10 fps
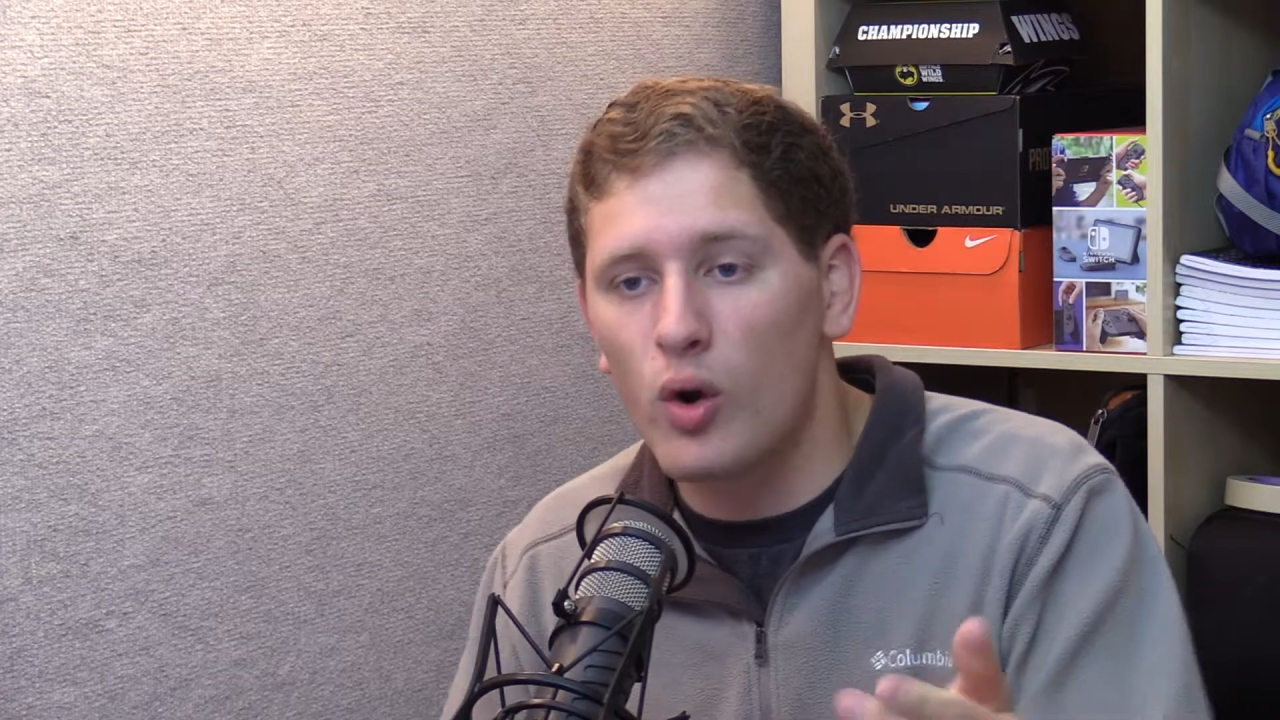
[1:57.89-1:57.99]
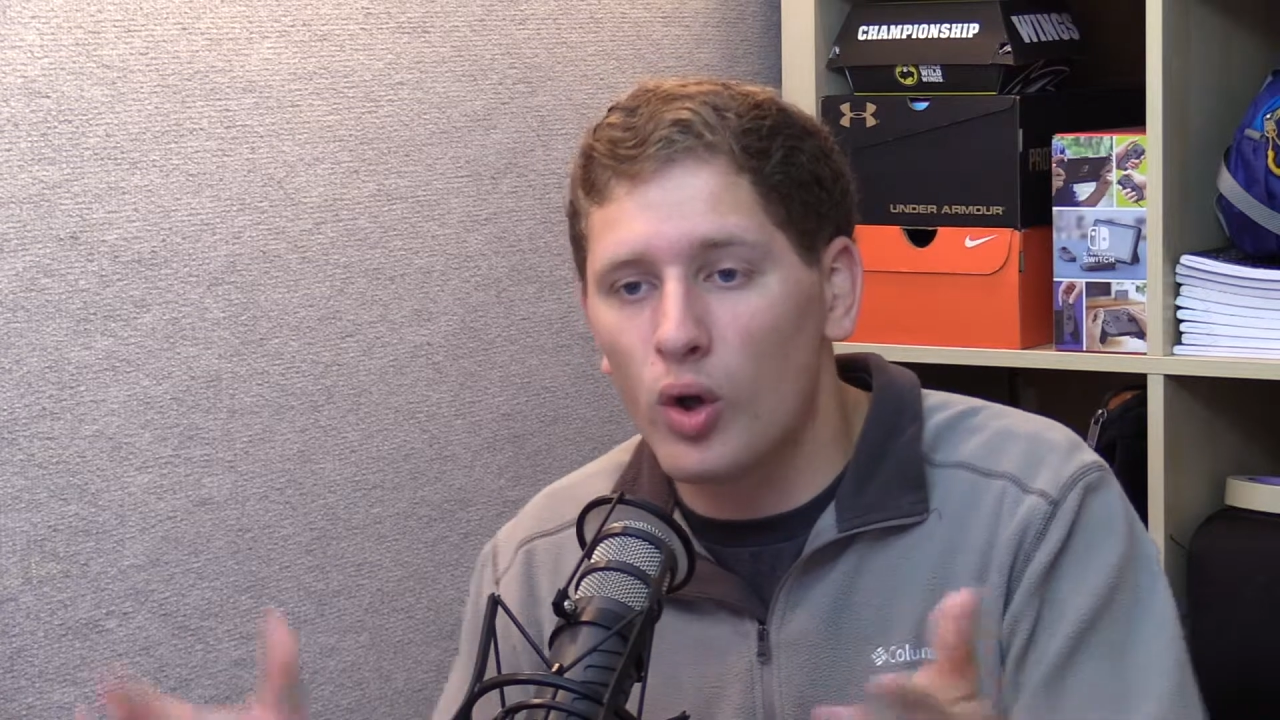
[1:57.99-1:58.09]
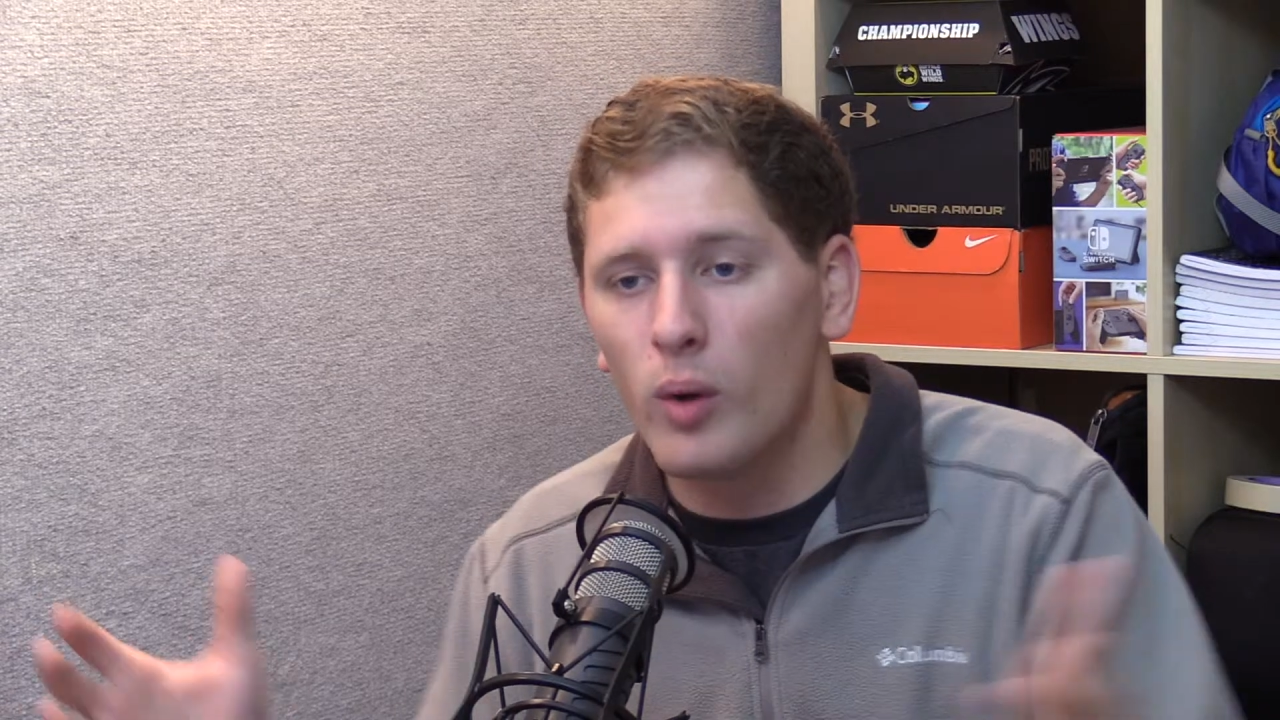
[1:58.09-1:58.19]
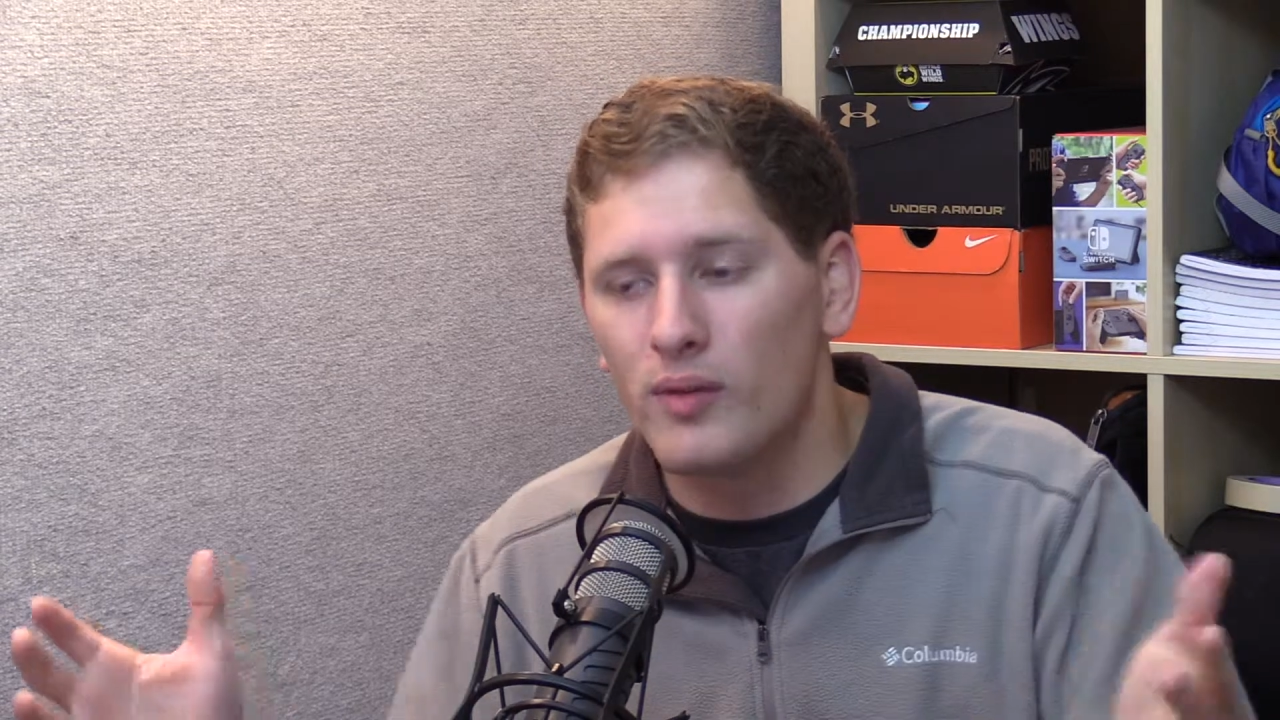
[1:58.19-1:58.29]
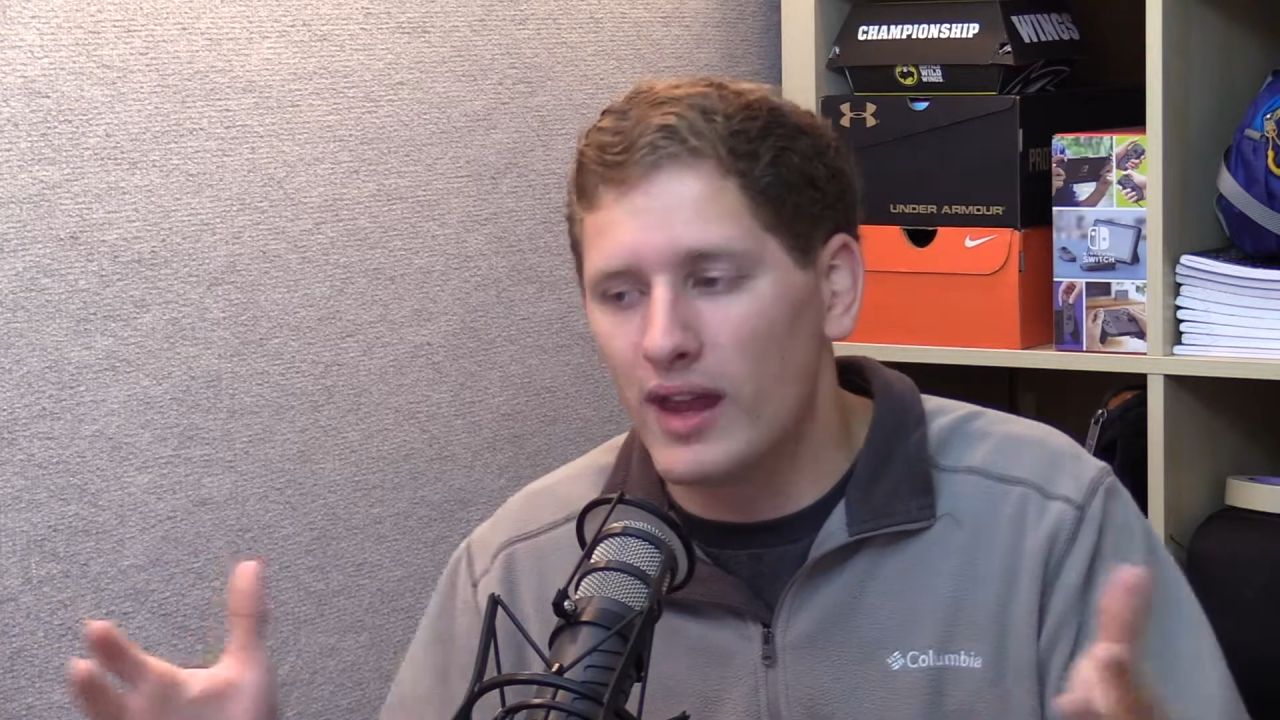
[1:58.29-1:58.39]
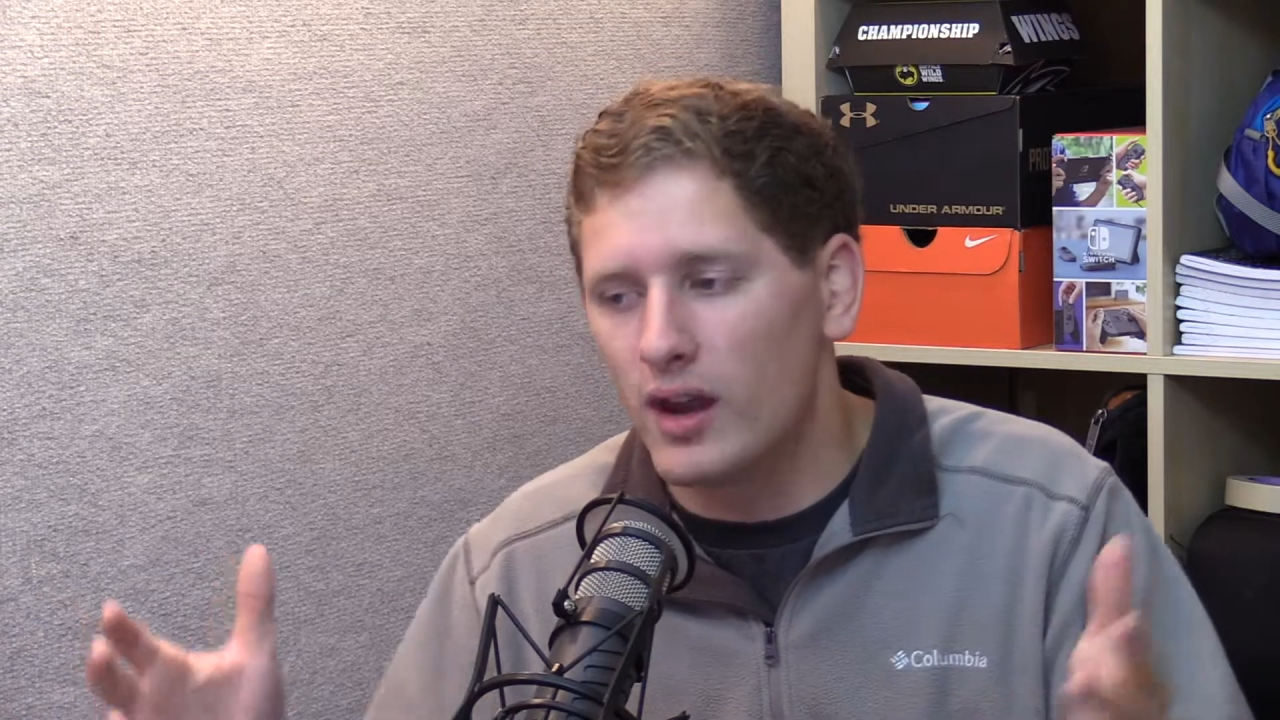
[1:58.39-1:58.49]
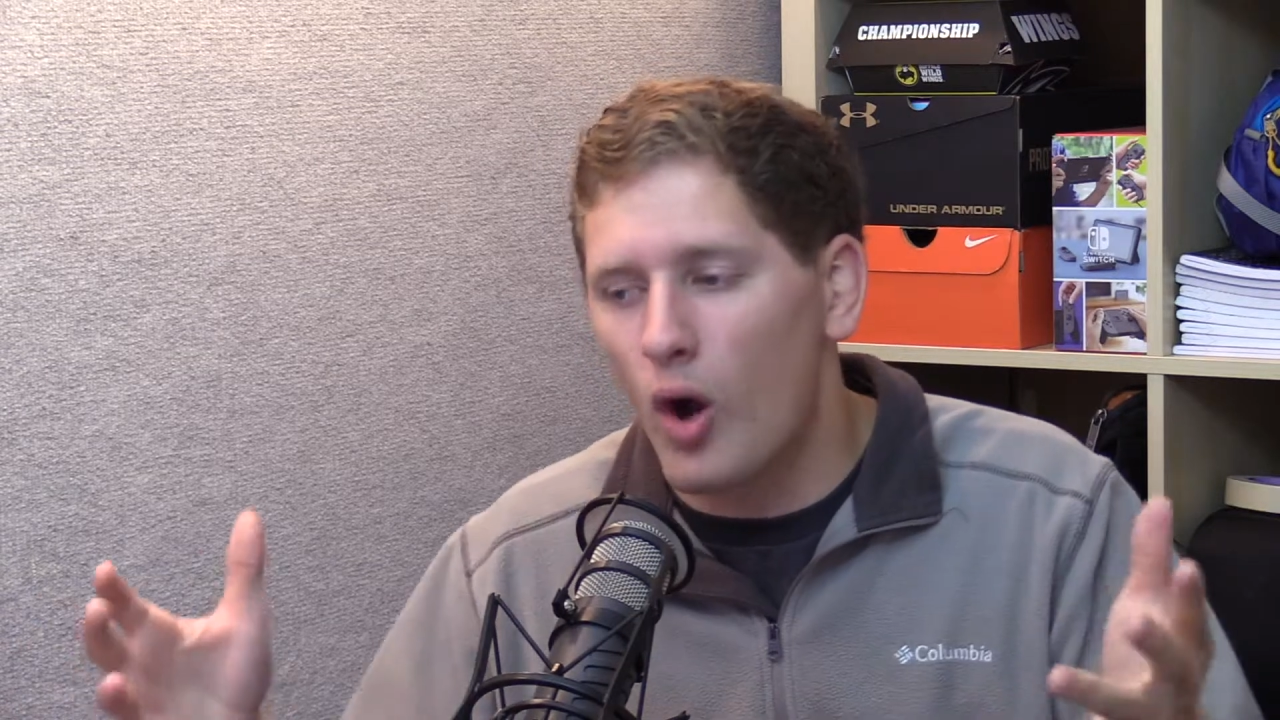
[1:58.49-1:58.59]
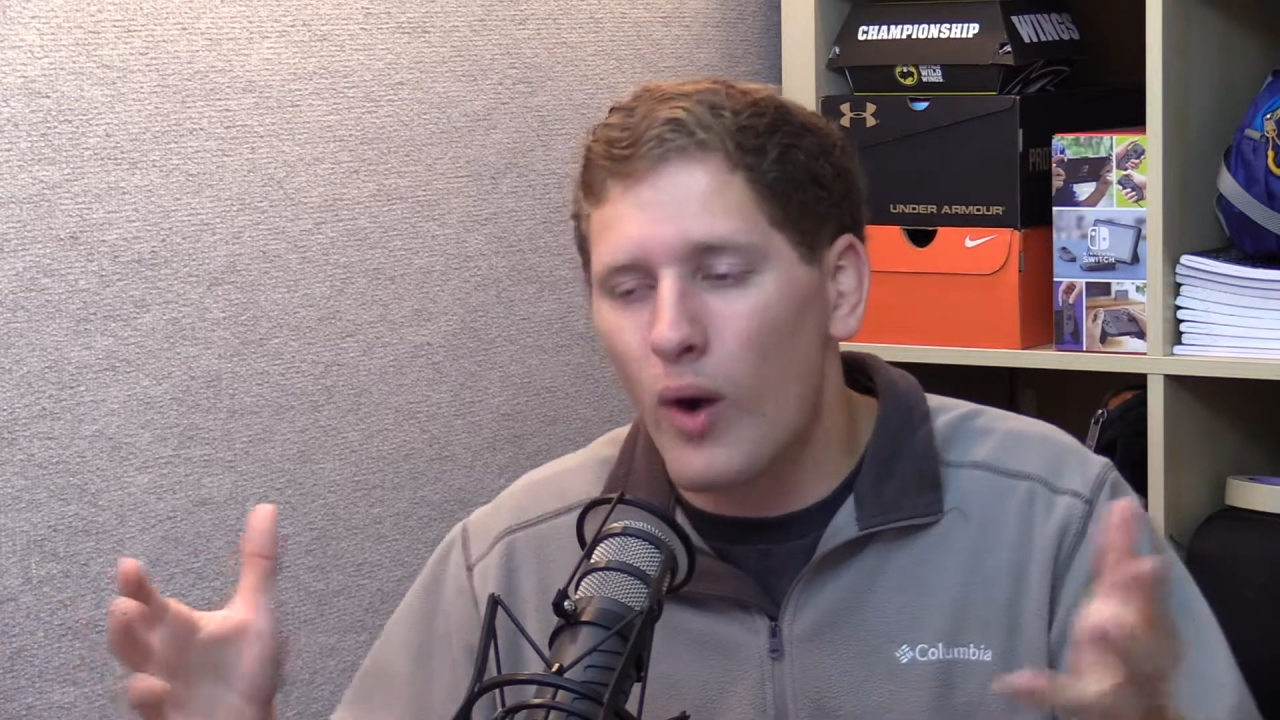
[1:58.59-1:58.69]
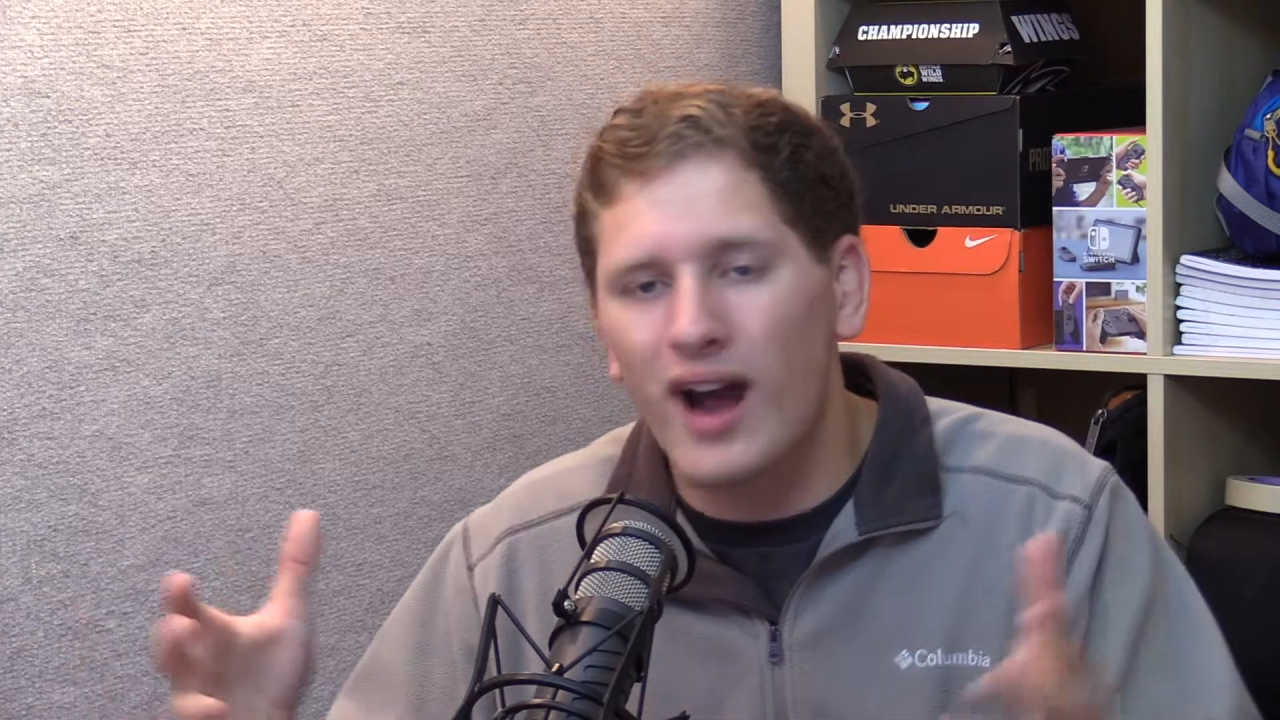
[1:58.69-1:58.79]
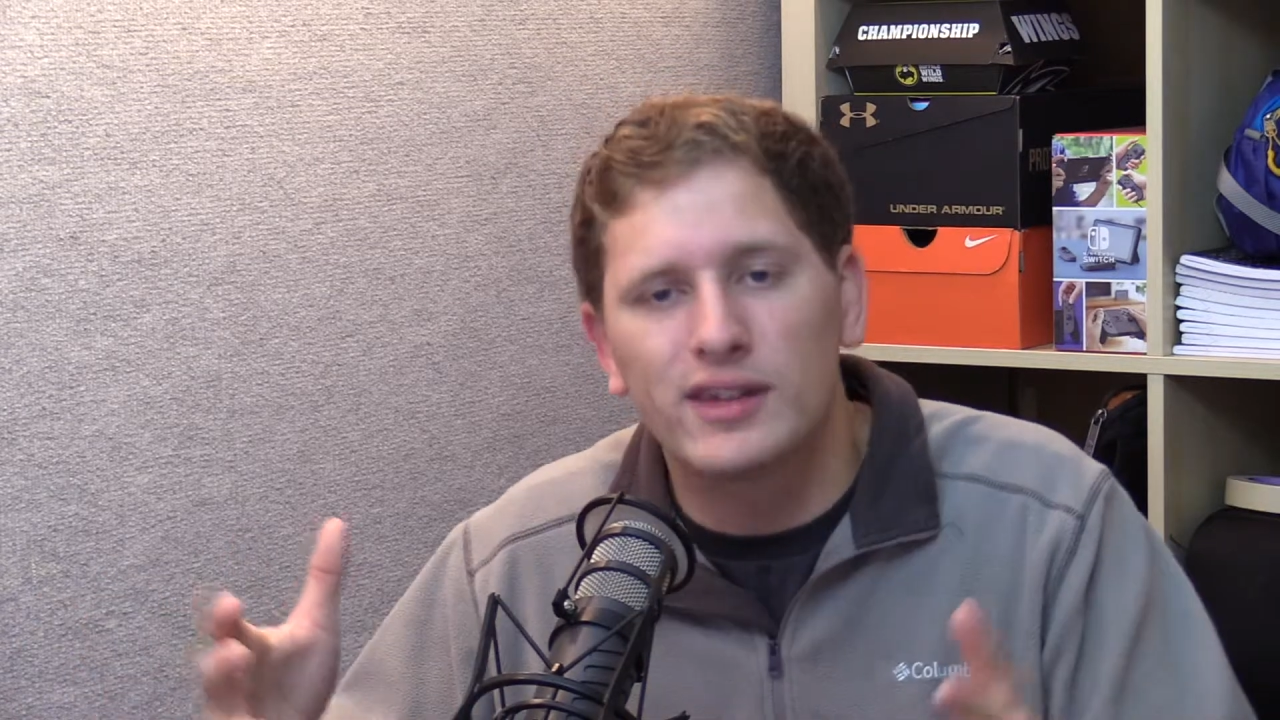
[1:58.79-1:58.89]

Ohio